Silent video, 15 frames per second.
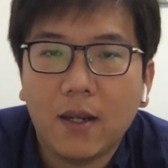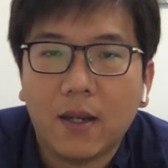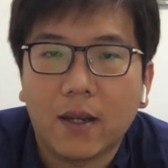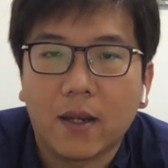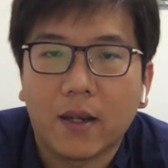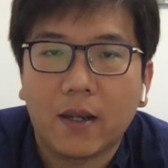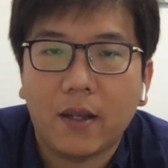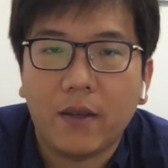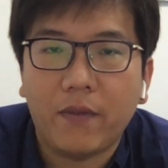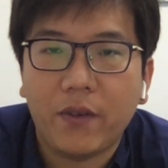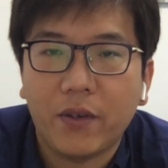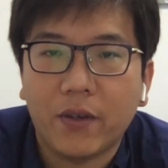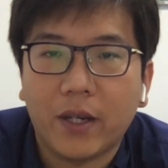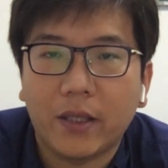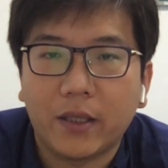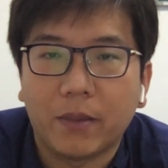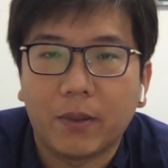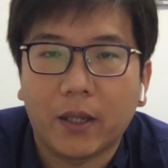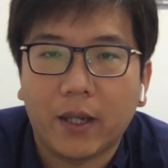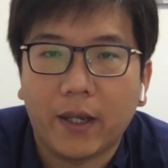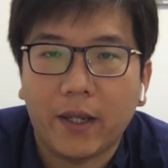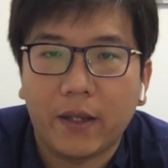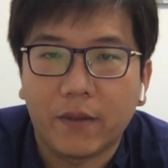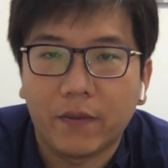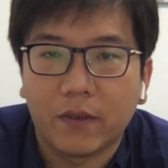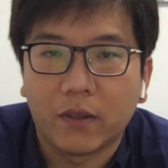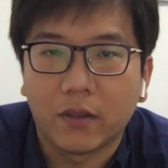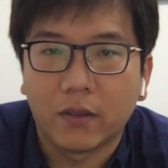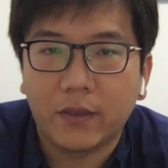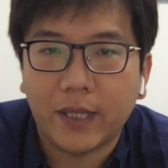And if you are applying
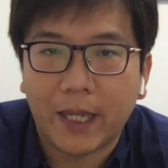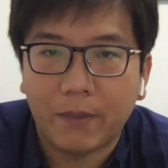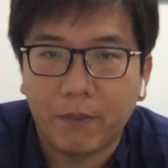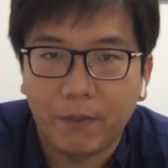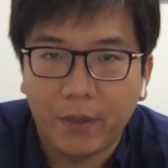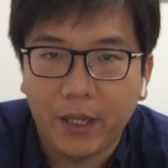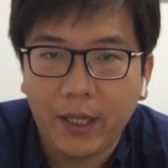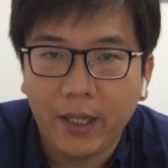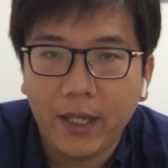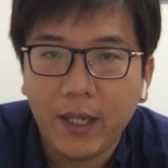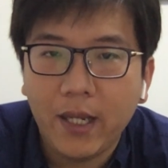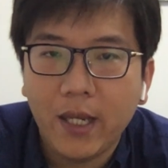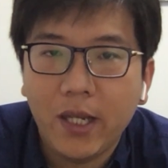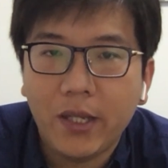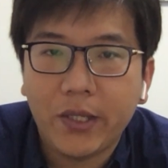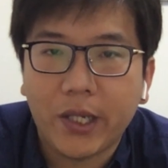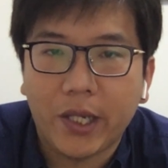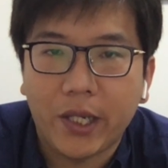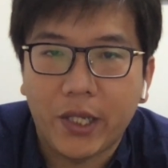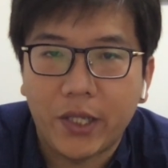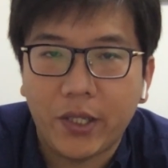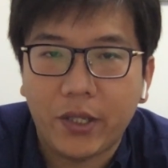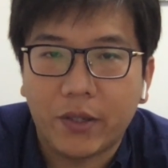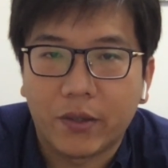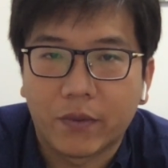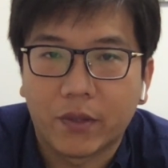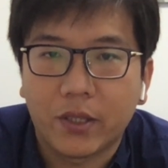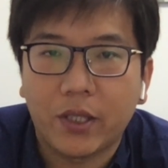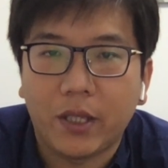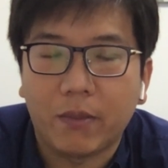for type B, Chinese
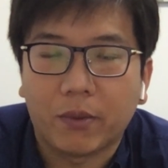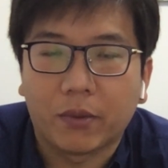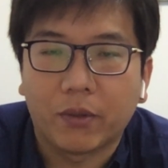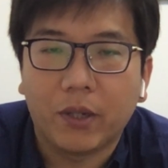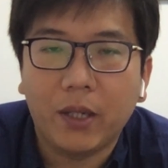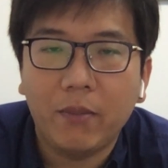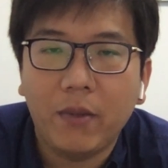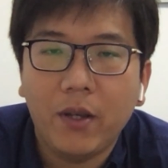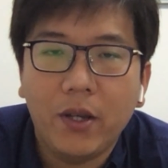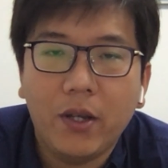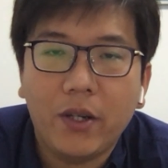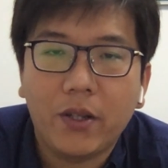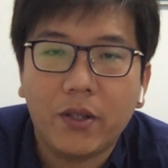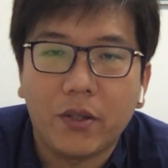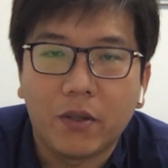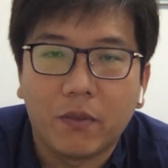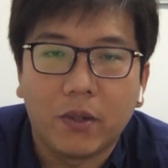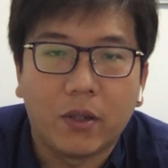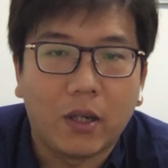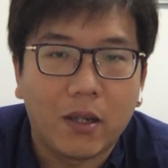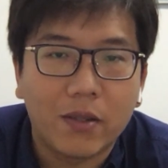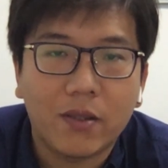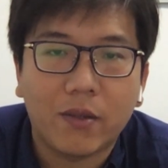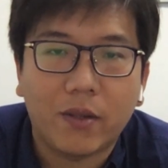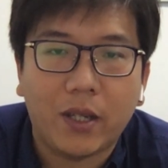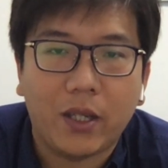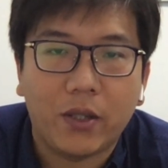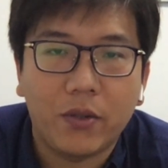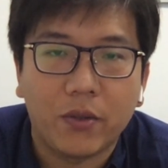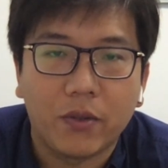university program, you will also
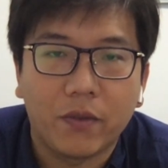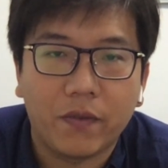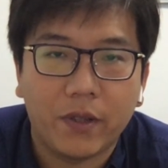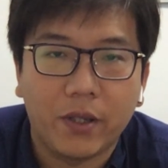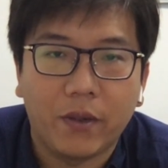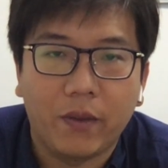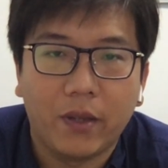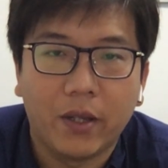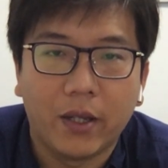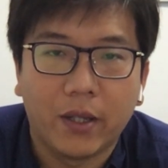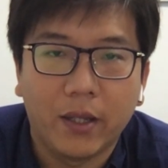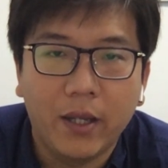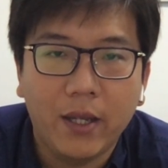need to fill the